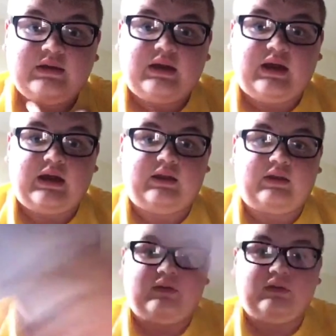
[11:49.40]

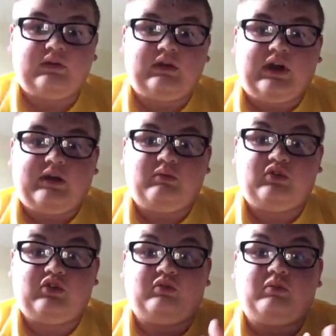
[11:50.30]
And I will
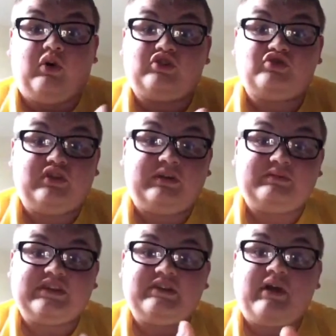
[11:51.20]
do more
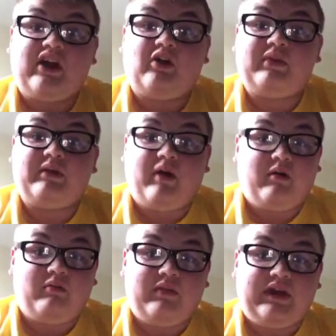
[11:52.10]
streams. And it might not be about
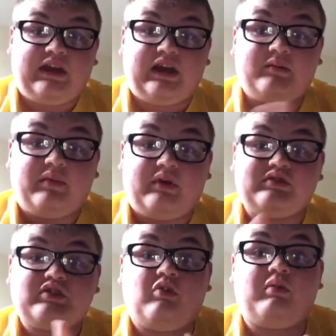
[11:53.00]
Meerkat and
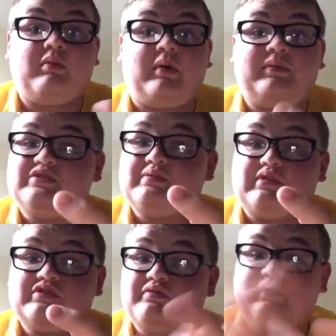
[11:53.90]
Periscope. It might be
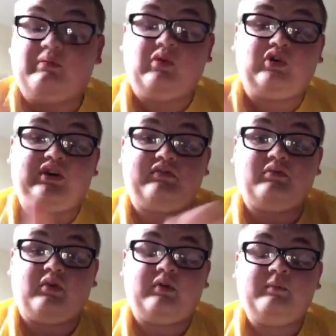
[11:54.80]
about something more
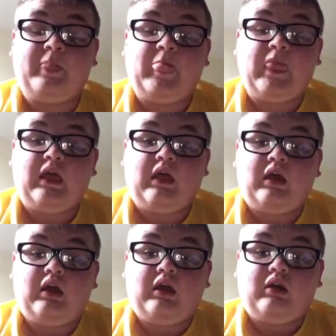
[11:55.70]
different.
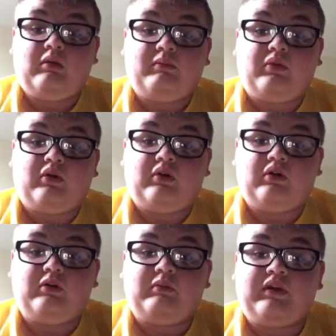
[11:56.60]
But
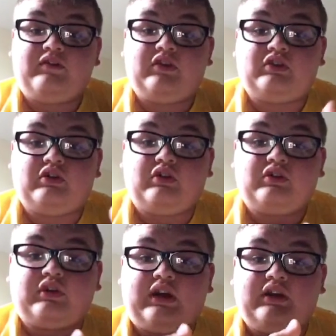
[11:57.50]
if you
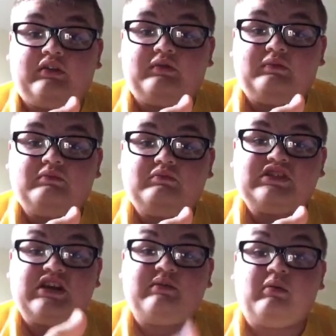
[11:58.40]
could kind of
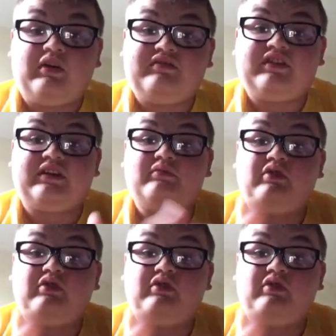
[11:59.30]
tell me what you think I'm